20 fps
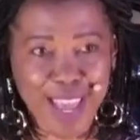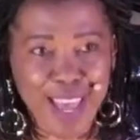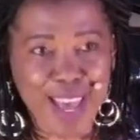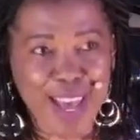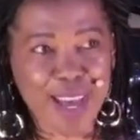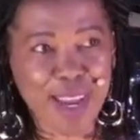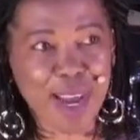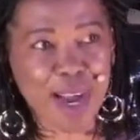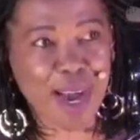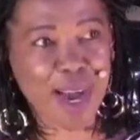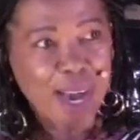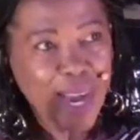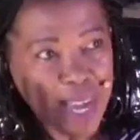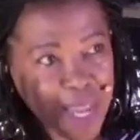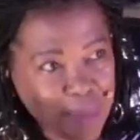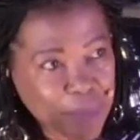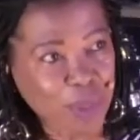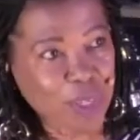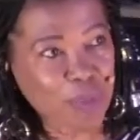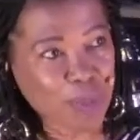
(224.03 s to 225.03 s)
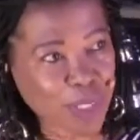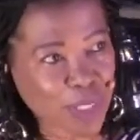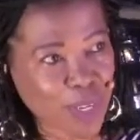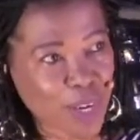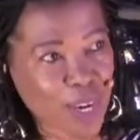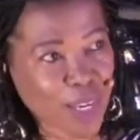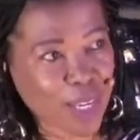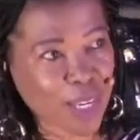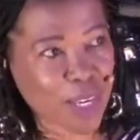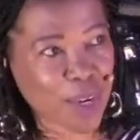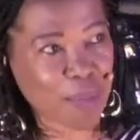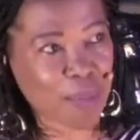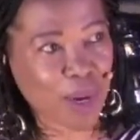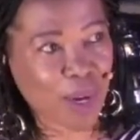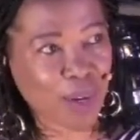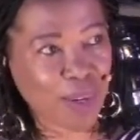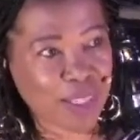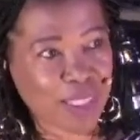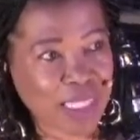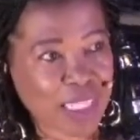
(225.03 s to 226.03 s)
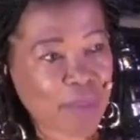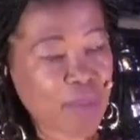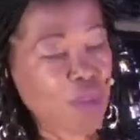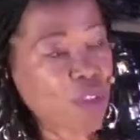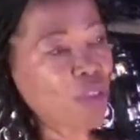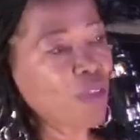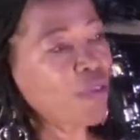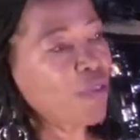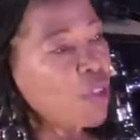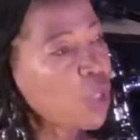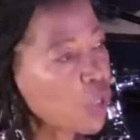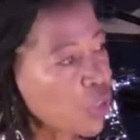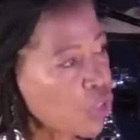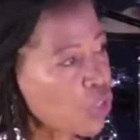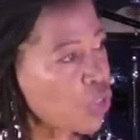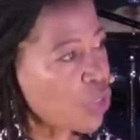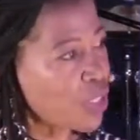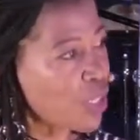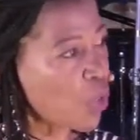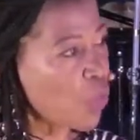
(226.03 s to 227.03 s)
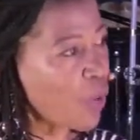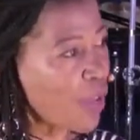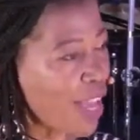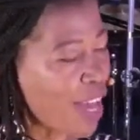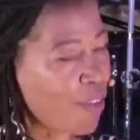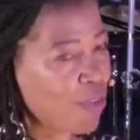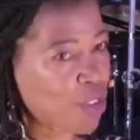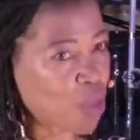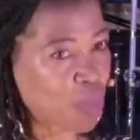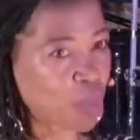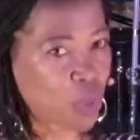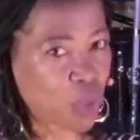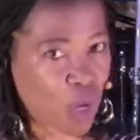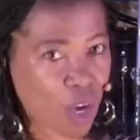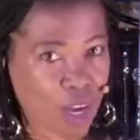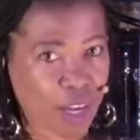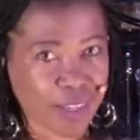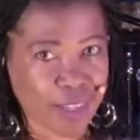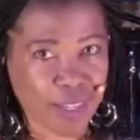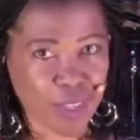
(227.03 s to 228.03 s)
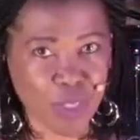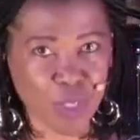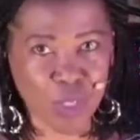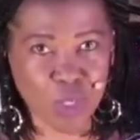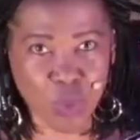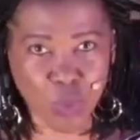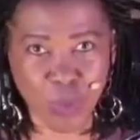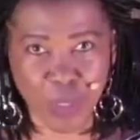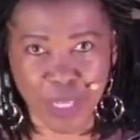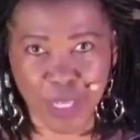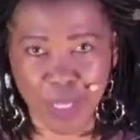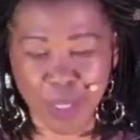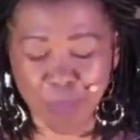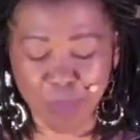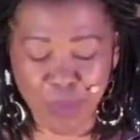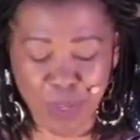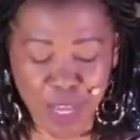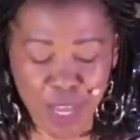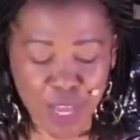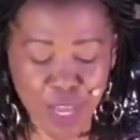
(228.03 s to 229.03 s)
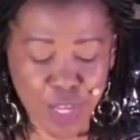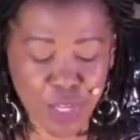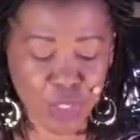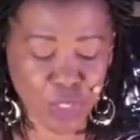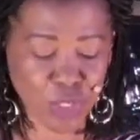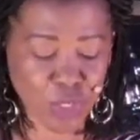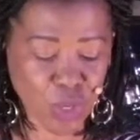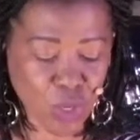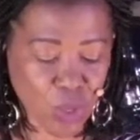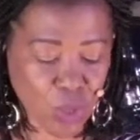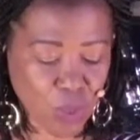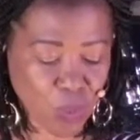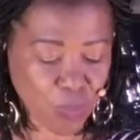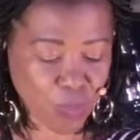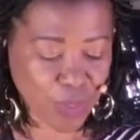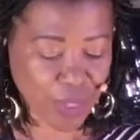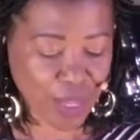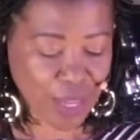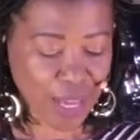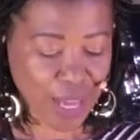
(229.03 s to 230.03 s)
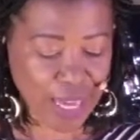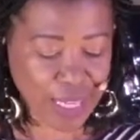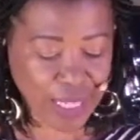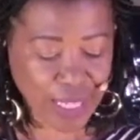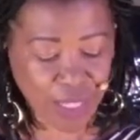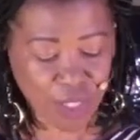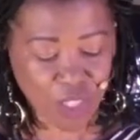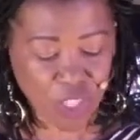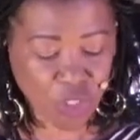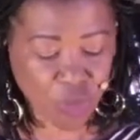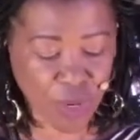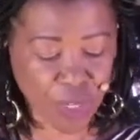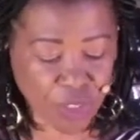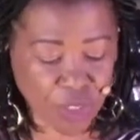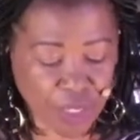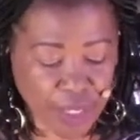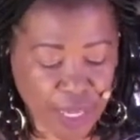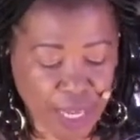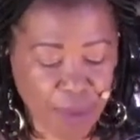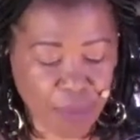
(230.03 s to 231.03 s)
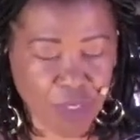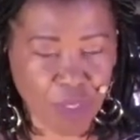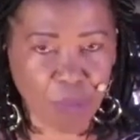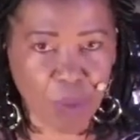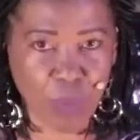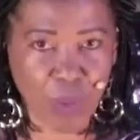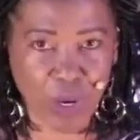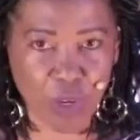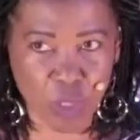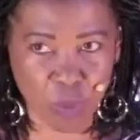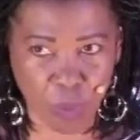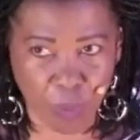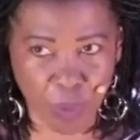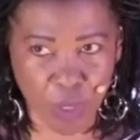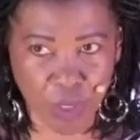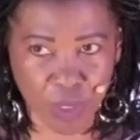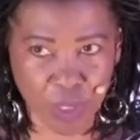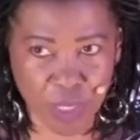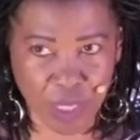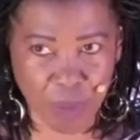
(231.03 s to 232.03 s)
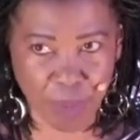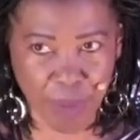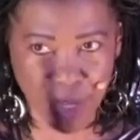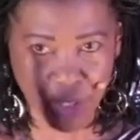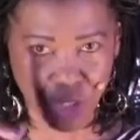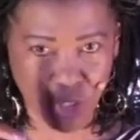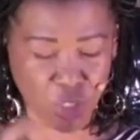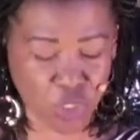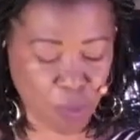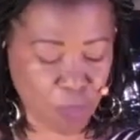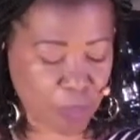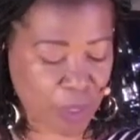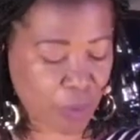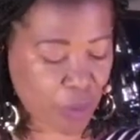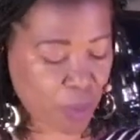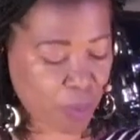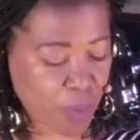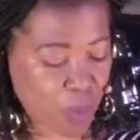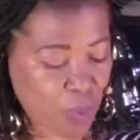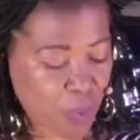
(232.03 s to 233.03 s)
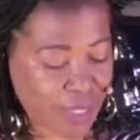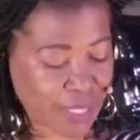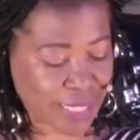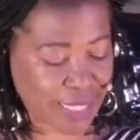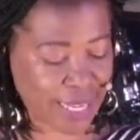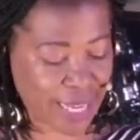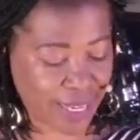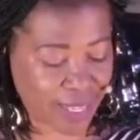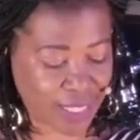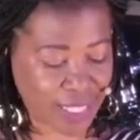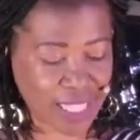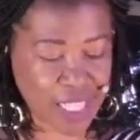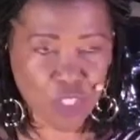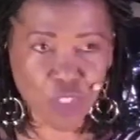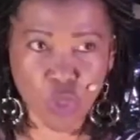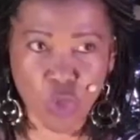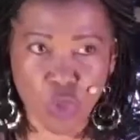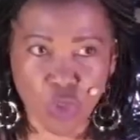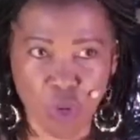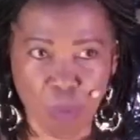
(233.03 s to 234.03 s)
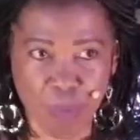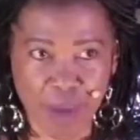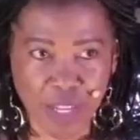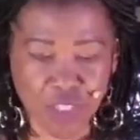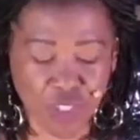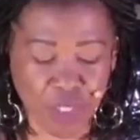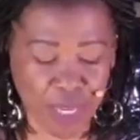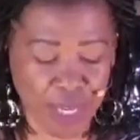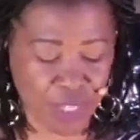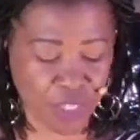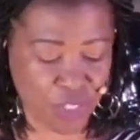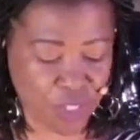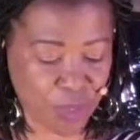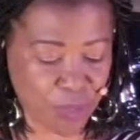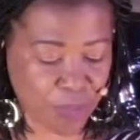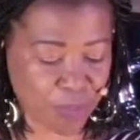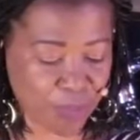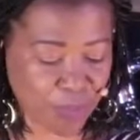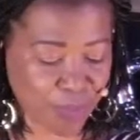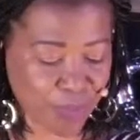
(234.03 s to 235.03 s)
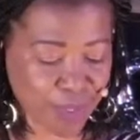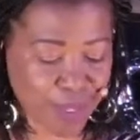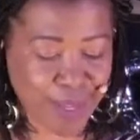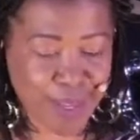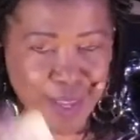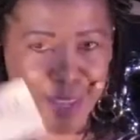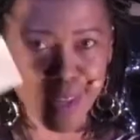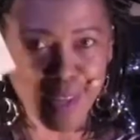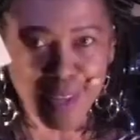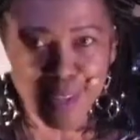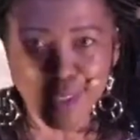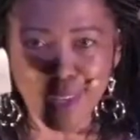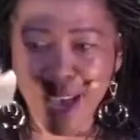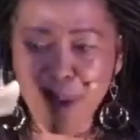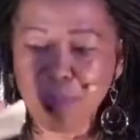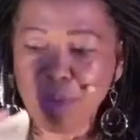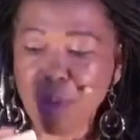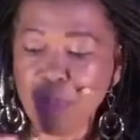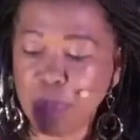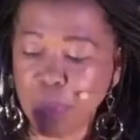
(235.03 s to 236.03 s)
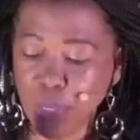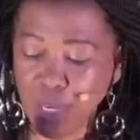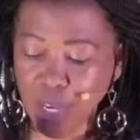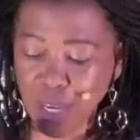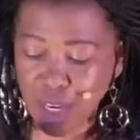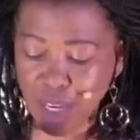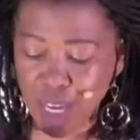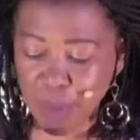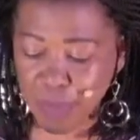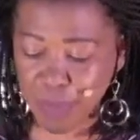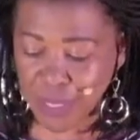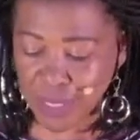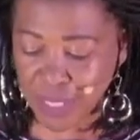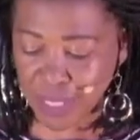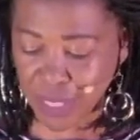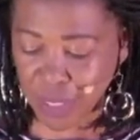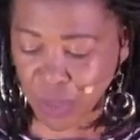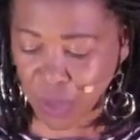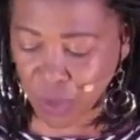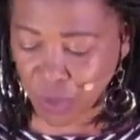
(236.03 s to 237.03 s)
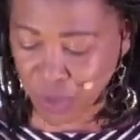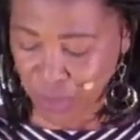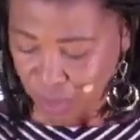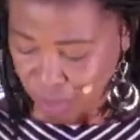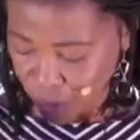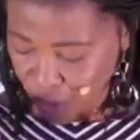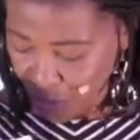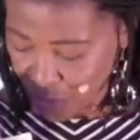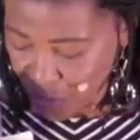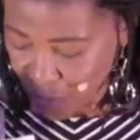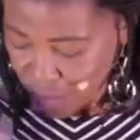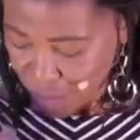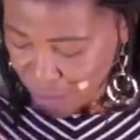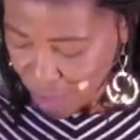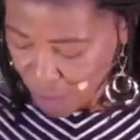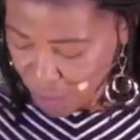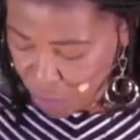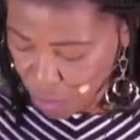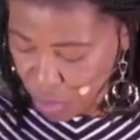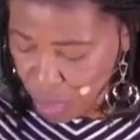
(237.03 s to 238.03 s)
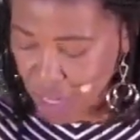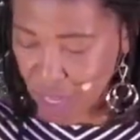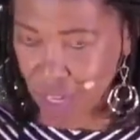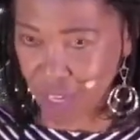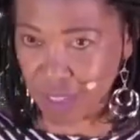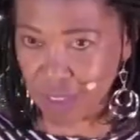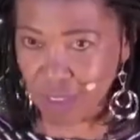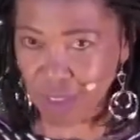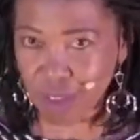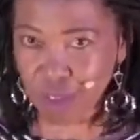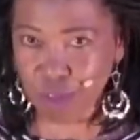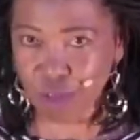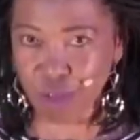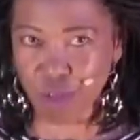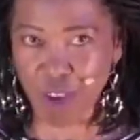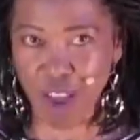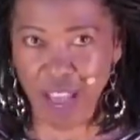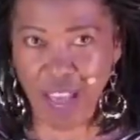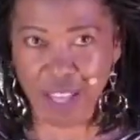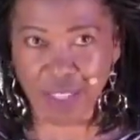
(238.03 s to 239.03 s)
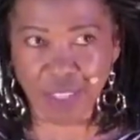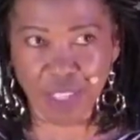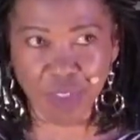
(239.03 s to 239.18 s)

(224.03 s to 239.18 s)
And I am going to be talking about some of the virtues that we have to put on this week. So an illustration came to me while I was preparing this message, so bear with me one second. need to use your imagination. So I'm gonna putting on a couple sticky notes. So I'm putting on wrath.